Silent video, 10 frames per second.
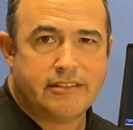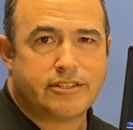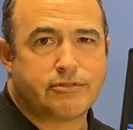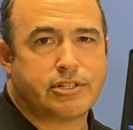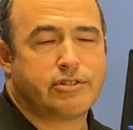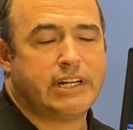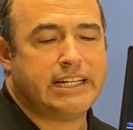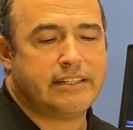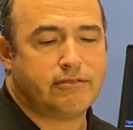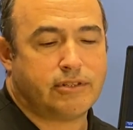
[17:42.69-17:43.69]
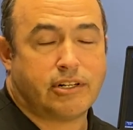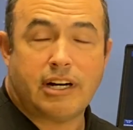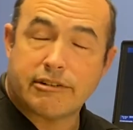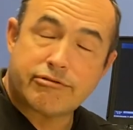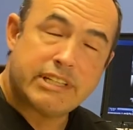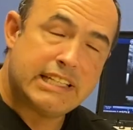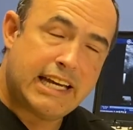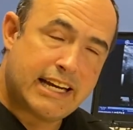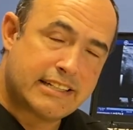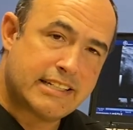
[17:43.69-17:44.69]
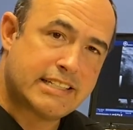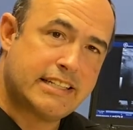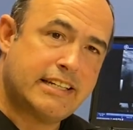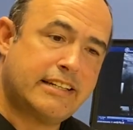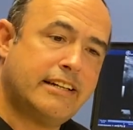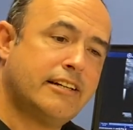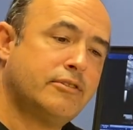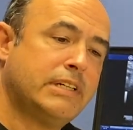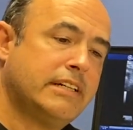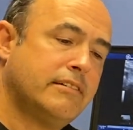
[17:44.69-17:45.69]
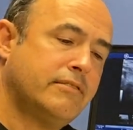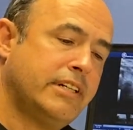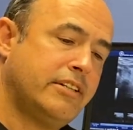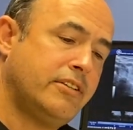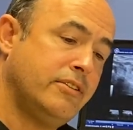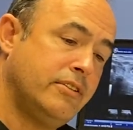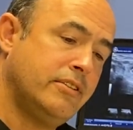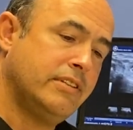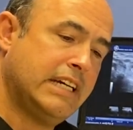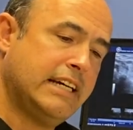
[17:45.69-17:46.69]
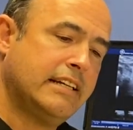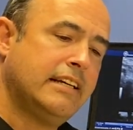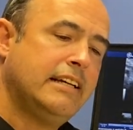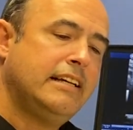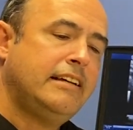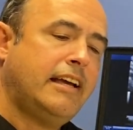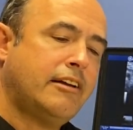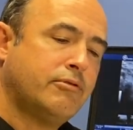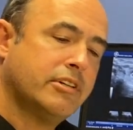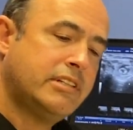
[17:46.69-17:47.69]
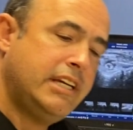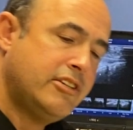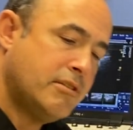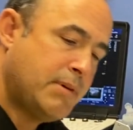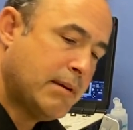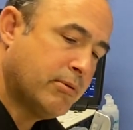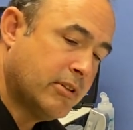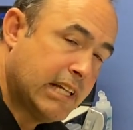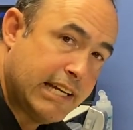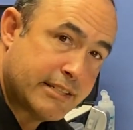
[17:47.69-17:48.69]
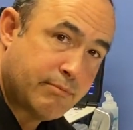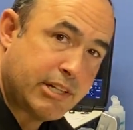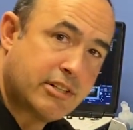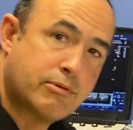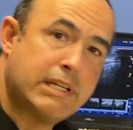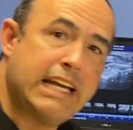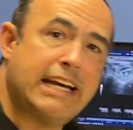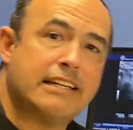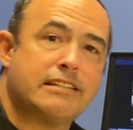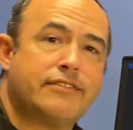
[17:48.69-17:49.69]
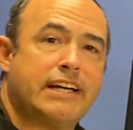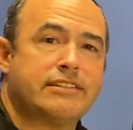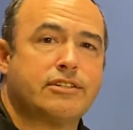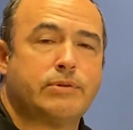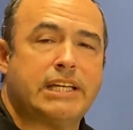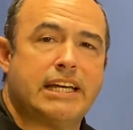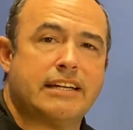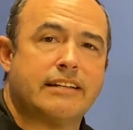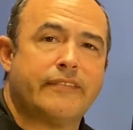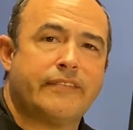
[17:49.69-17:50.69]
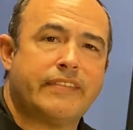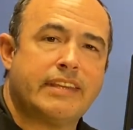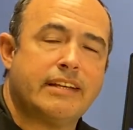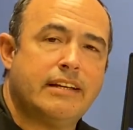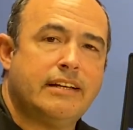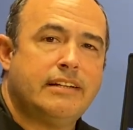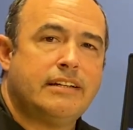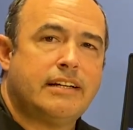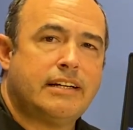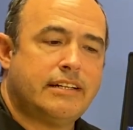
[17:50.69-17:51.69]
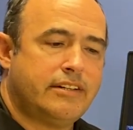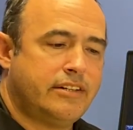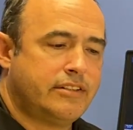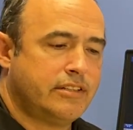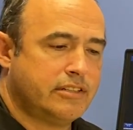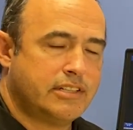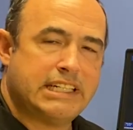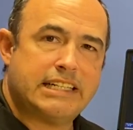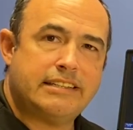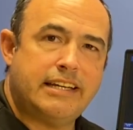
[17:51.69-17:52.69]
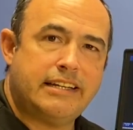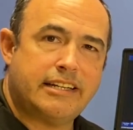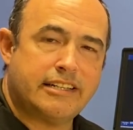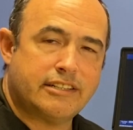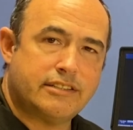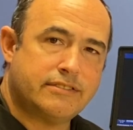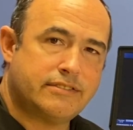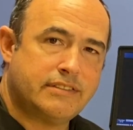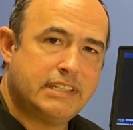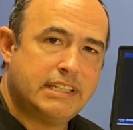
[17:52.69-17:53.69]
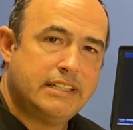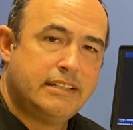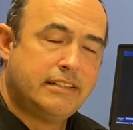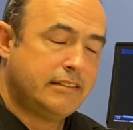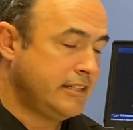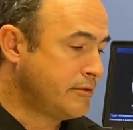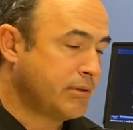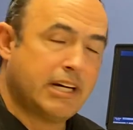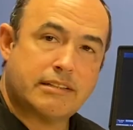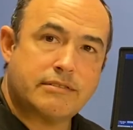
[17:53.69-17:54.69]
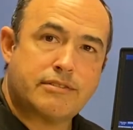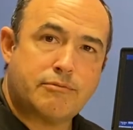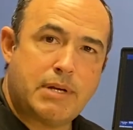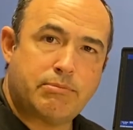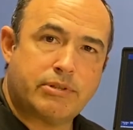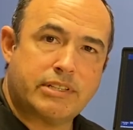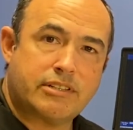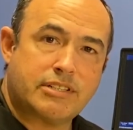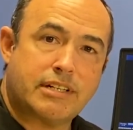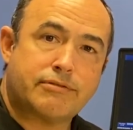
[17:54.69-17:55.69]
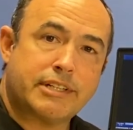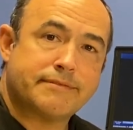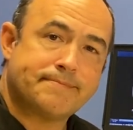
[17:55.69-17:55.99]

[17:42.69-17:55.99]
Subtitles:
So we're offering access to that care. We do that, and we're teaching people as much as we can, as fast as we can, to learn how to take care of these problems for people that are suffering.